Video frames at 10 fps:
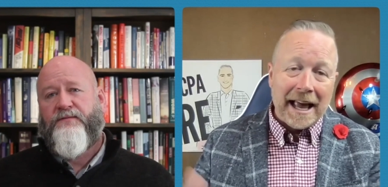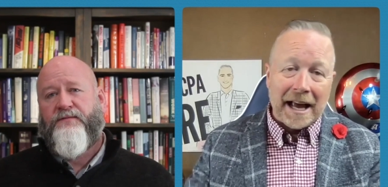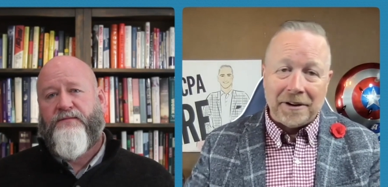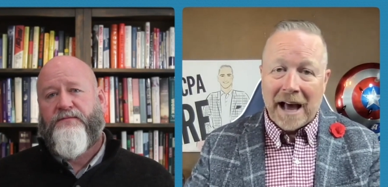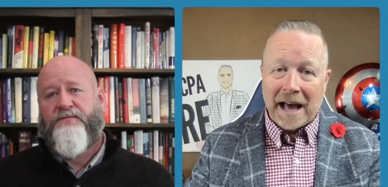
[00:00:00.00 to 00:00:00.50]

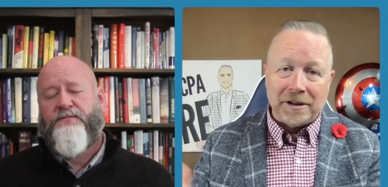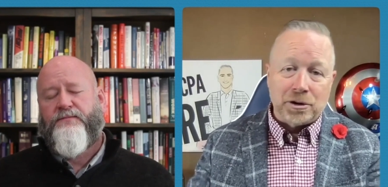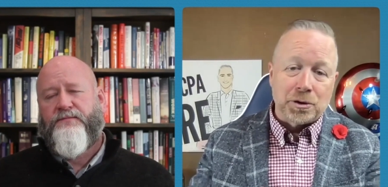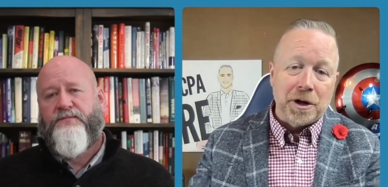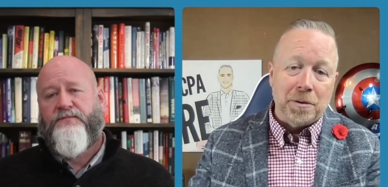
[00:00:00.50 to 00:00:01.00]
Speaker 1: and you're not
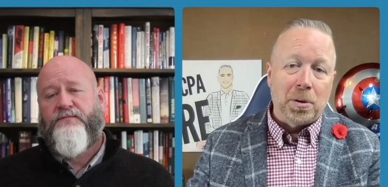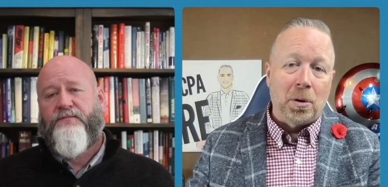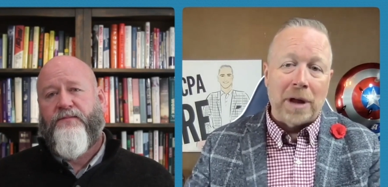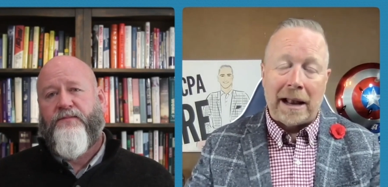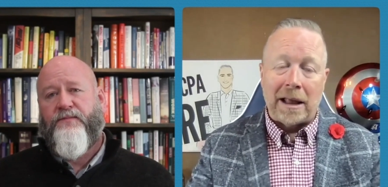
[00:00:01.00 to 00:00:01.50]
interested in
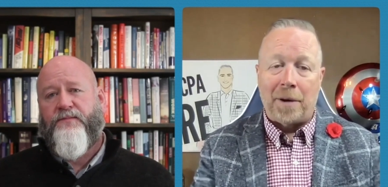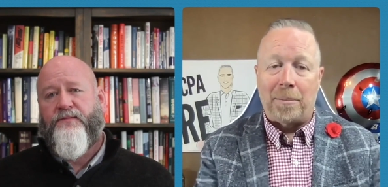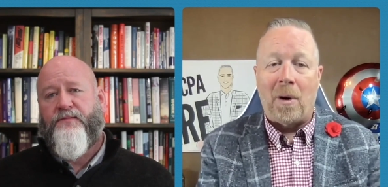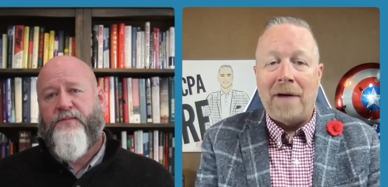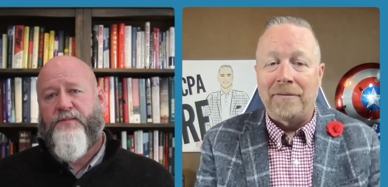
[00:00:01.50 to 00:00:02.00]
pulling out a lot of
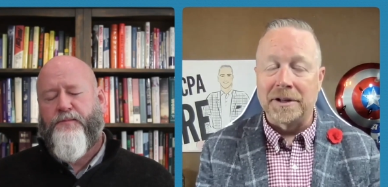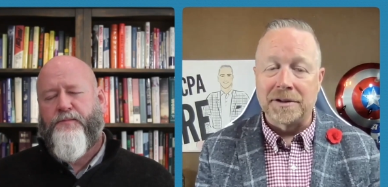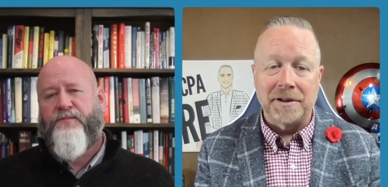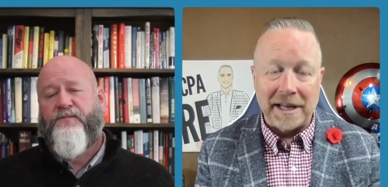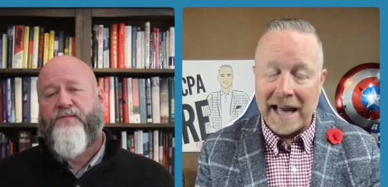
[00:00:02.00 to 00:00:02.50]

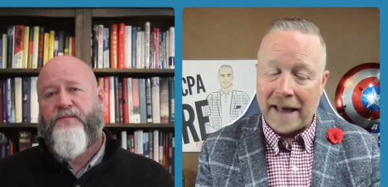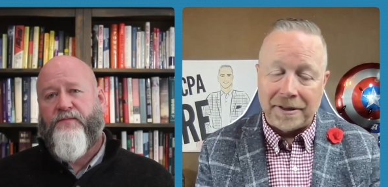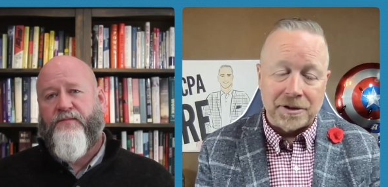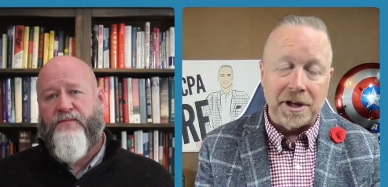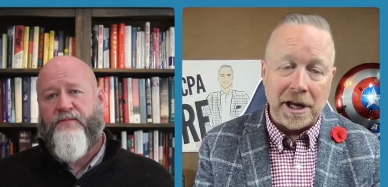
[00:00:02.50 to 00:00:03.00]
profits. Then yeah,
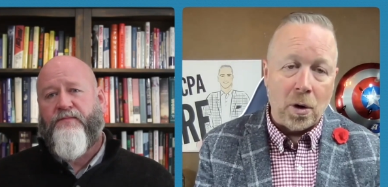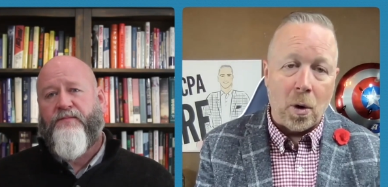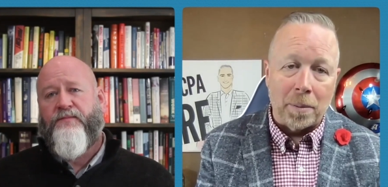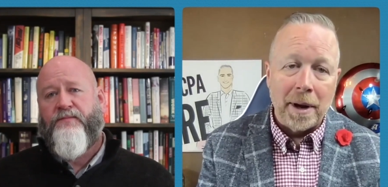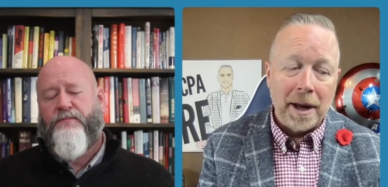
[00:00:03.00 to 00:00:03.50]
the C
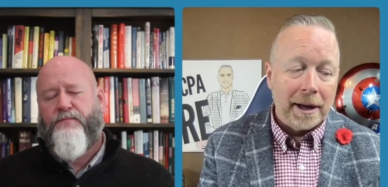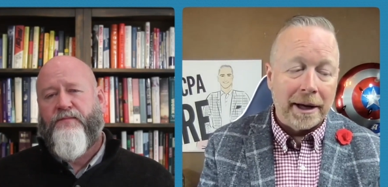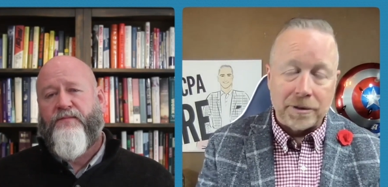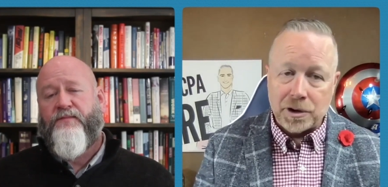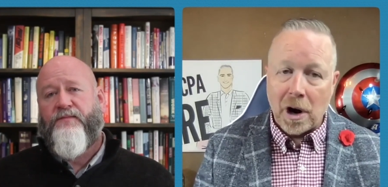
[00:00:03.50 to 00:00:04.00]
corp
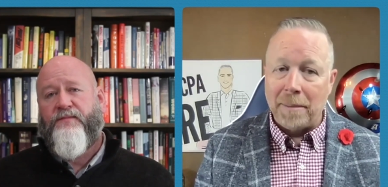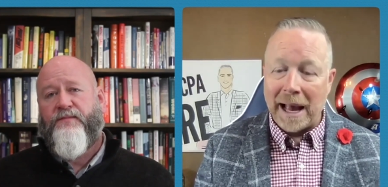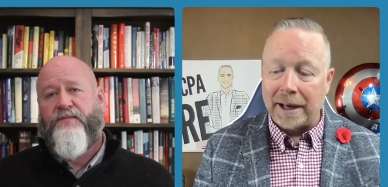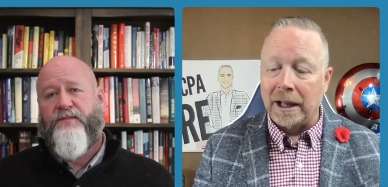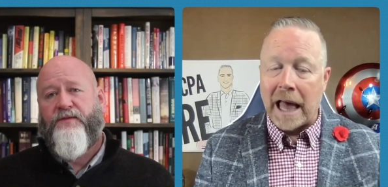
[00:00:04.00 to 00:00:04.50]
can start
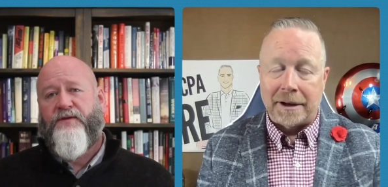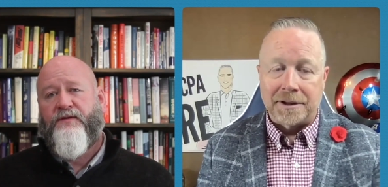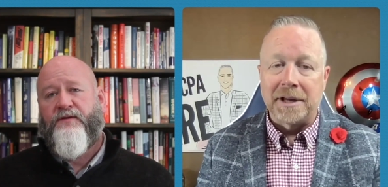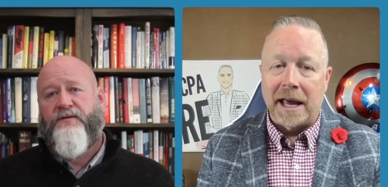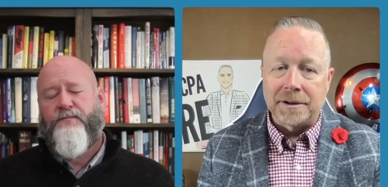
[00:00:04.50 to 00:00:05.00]
making a lot of
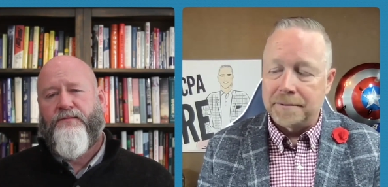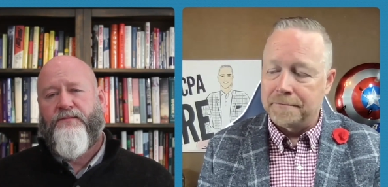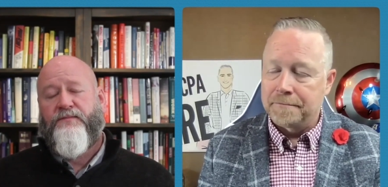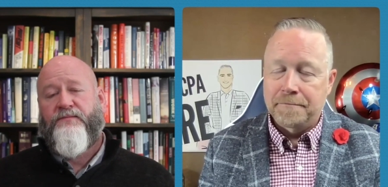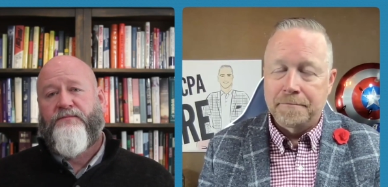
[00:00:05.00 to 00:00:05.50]
sense.
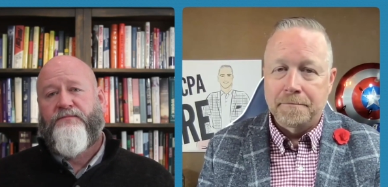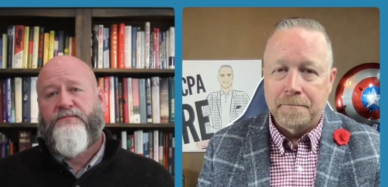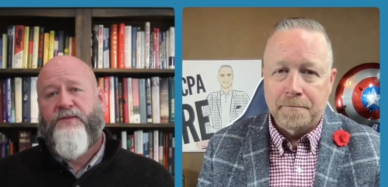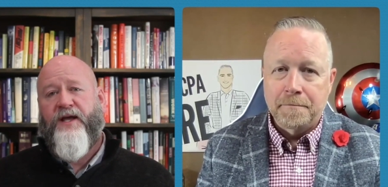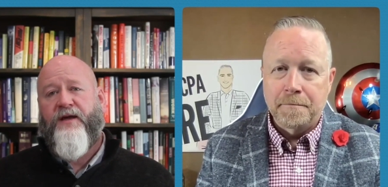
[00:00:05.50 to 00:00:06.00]

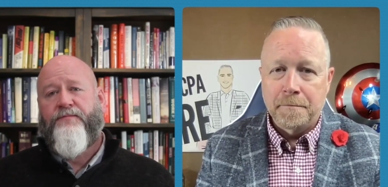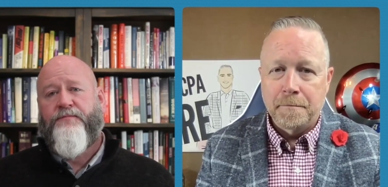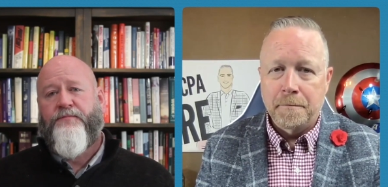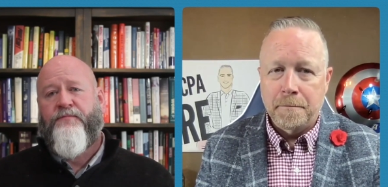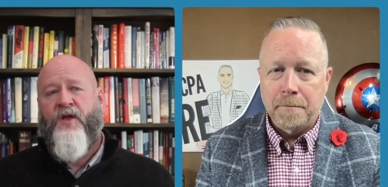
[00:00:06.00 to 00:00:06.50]
Speaker 2: Yeah.
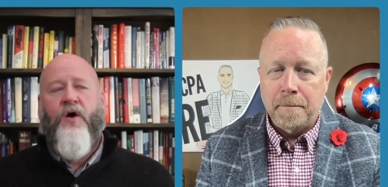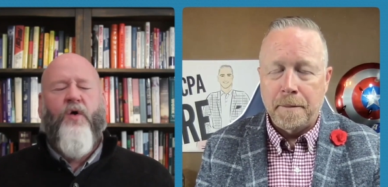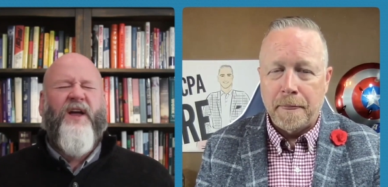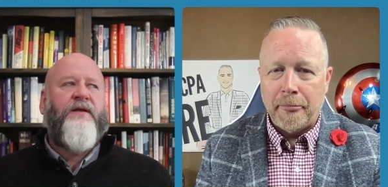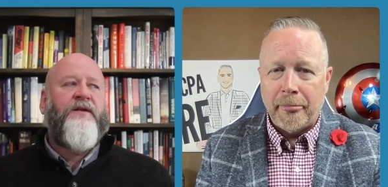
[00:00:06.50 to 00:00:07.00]
Okay,
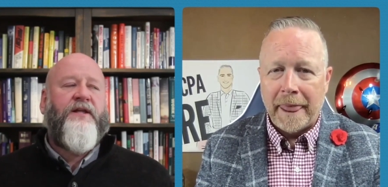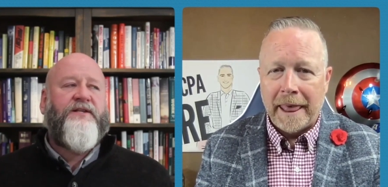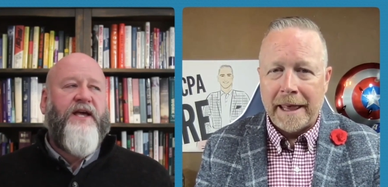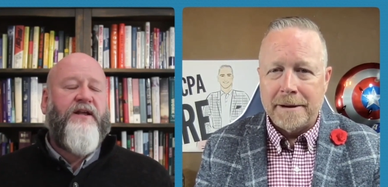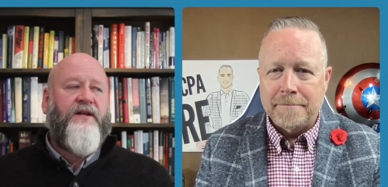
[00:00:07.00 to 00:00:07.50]
let's
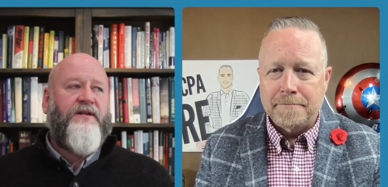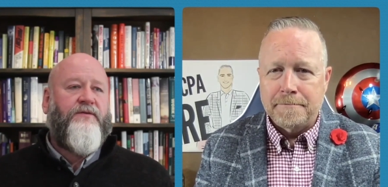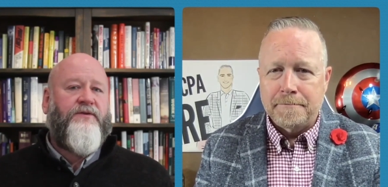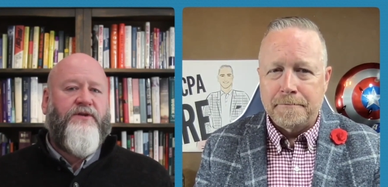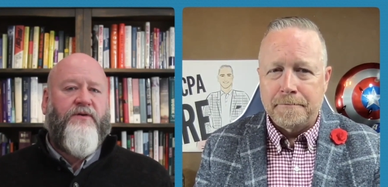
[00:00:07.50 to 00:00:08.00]
kind of.
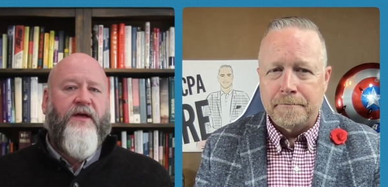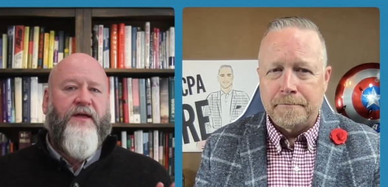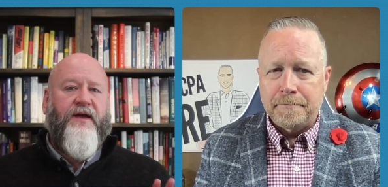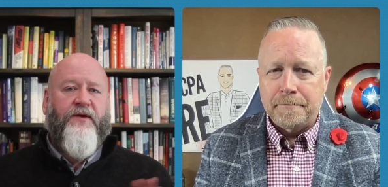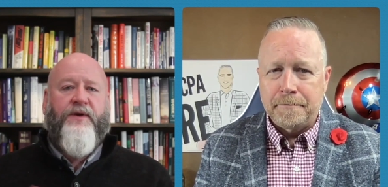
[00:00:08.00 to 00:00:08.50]
So I think
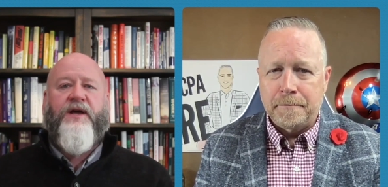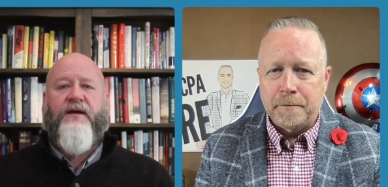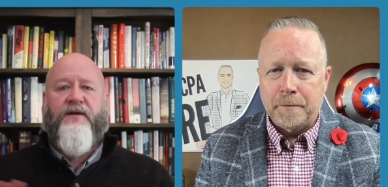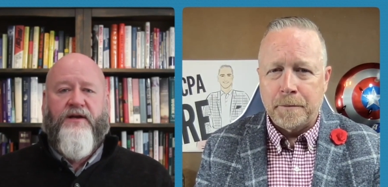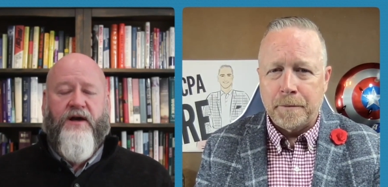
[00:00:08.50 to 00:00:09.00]
we kind of
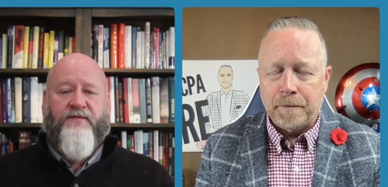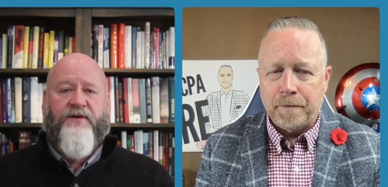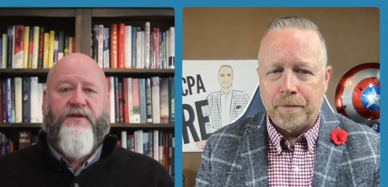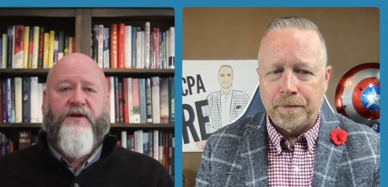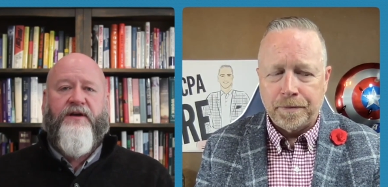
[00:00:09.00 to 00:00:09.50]
covered
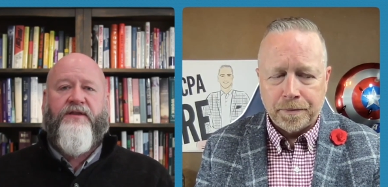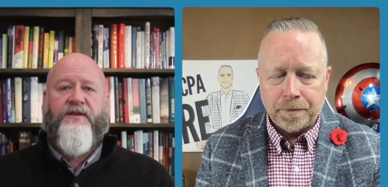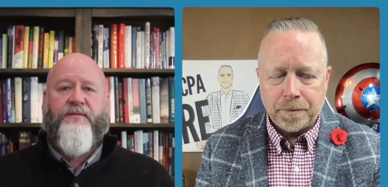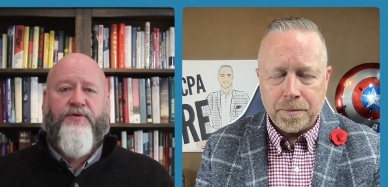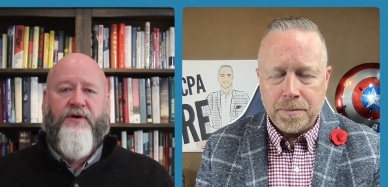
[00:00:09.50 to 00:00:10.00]
the the
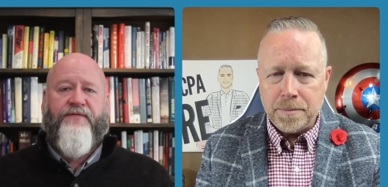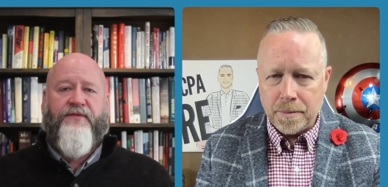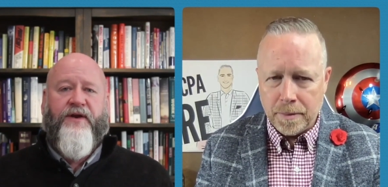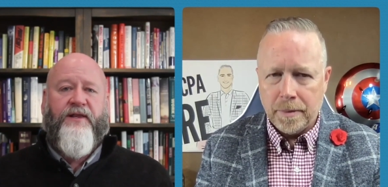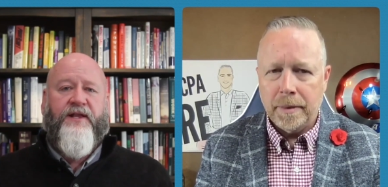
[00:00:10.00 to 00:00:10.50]
periphery.
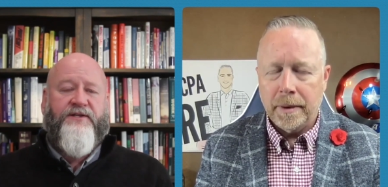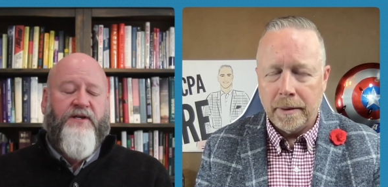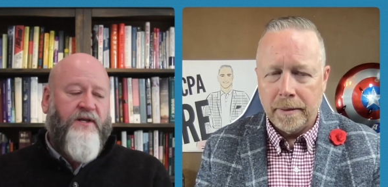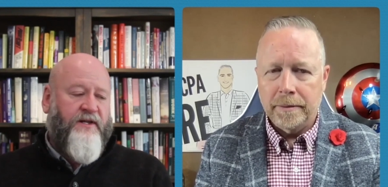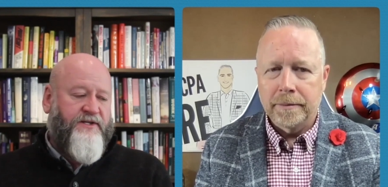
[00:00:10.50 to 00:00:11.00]
Let's
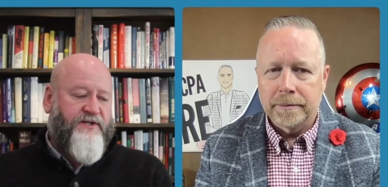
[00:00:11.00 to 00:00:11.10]
let's